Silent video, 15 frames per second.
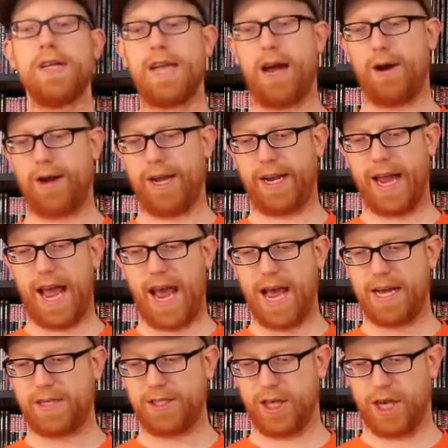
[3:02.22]
Now, it
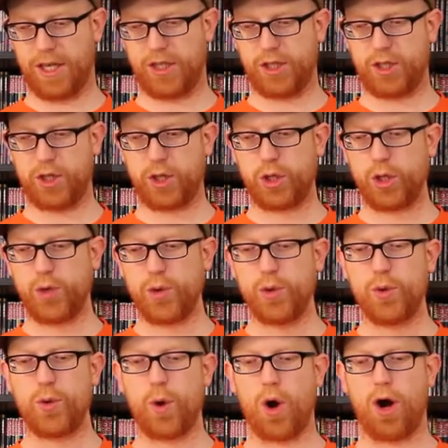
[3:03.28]
has a
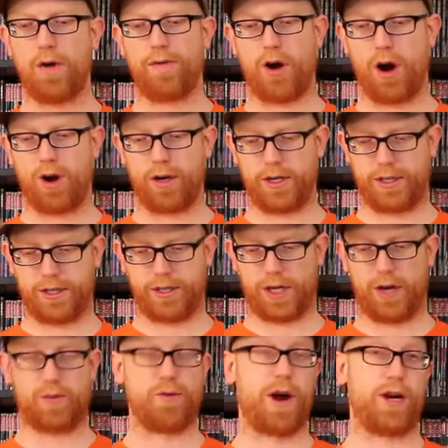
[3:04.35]
slew of
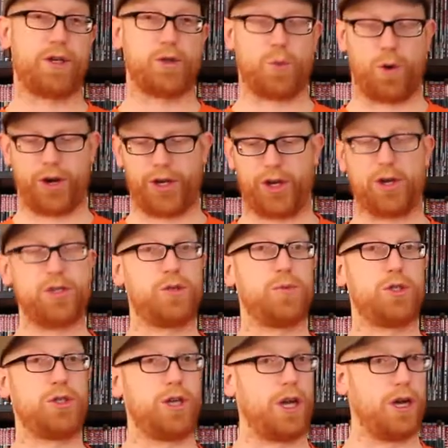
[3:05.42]
artists and writers working on it, so
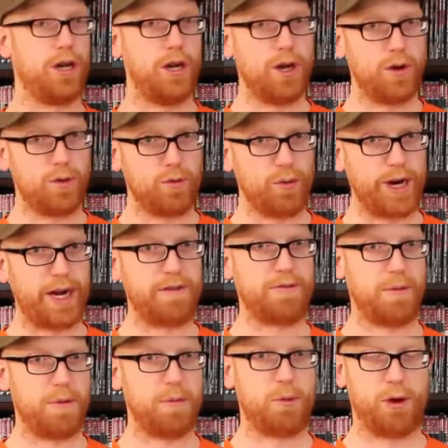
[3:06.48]
I'm just going to read
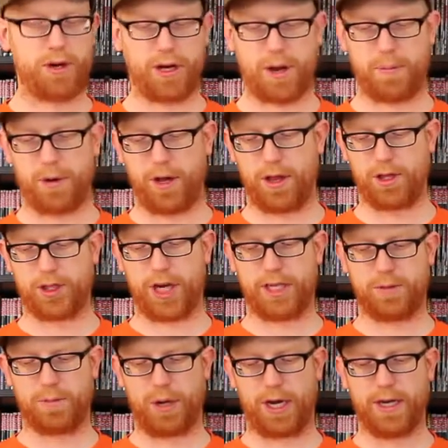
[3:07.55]
from the book, and I
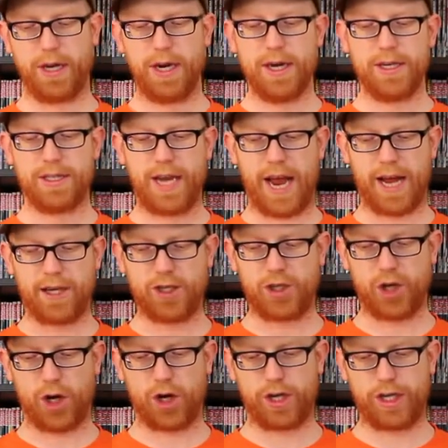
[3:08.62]
apologize, but Dan
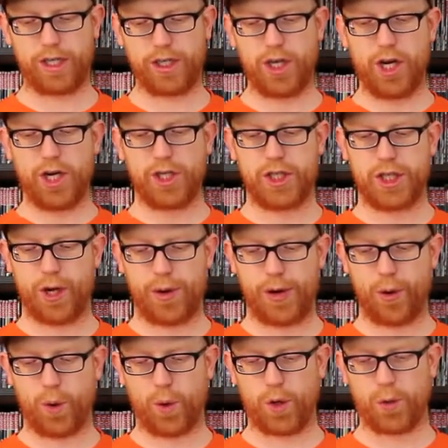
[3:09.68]
Jurgens,
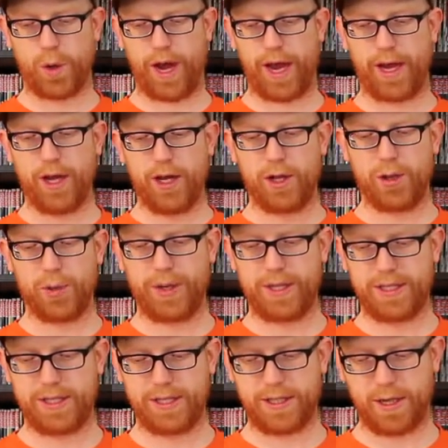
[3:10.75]
Jerry Ordway,
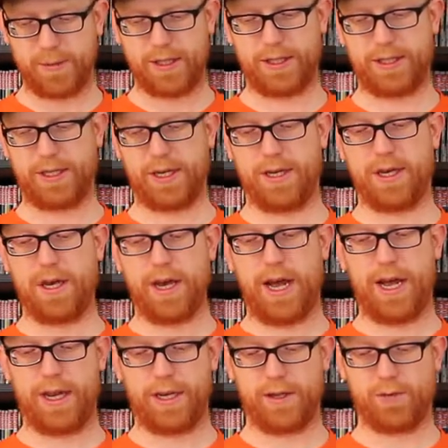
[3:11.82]
Louise Simonson,
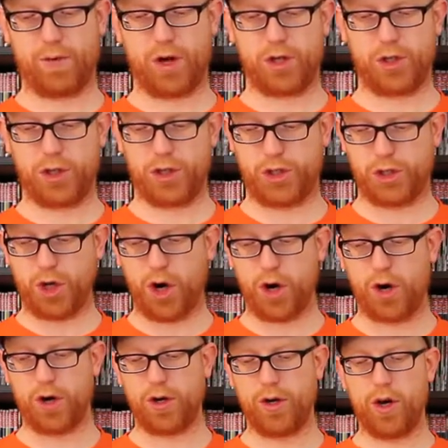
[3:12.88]
and Roger
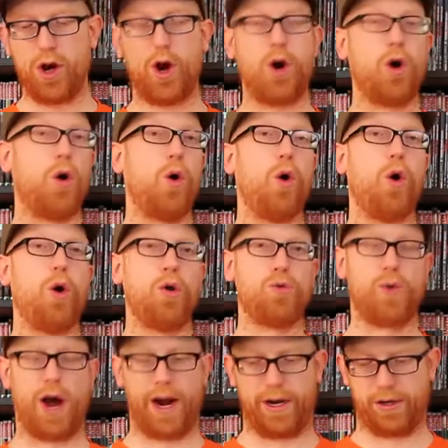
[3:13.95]
Stern are all
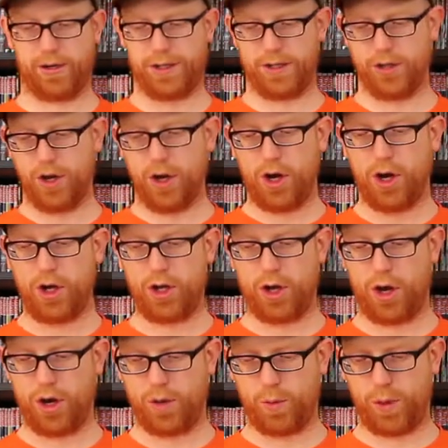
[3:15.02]
writers,
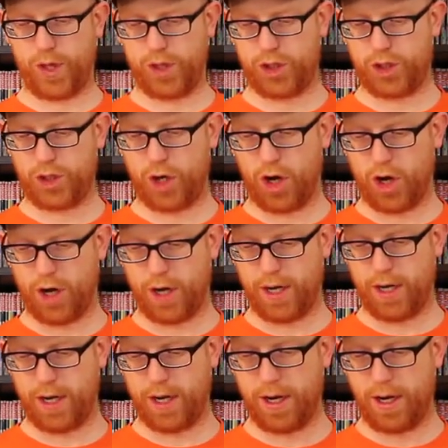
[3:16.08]
along with
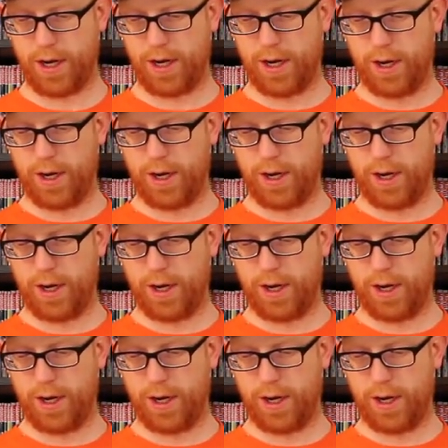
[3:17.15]
John